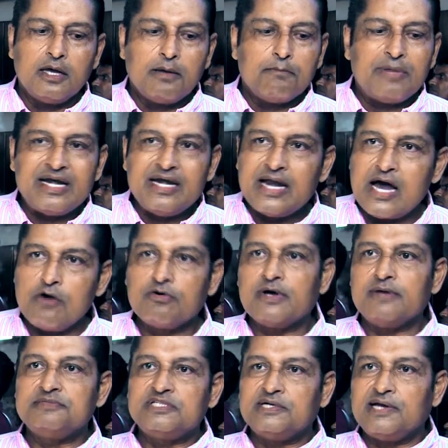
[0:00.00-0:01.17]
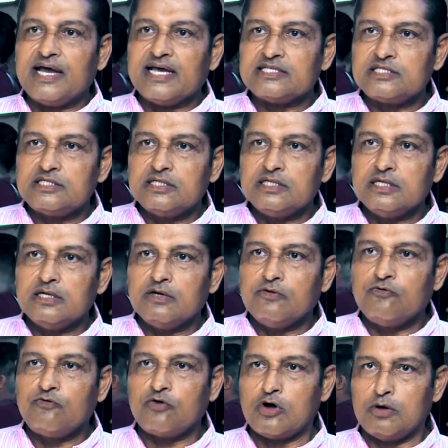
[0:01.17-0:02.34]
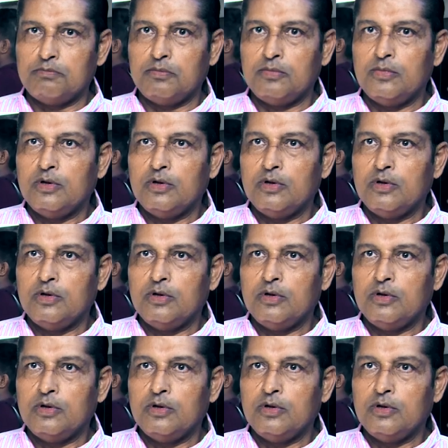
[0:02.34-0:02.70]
But now comes the test from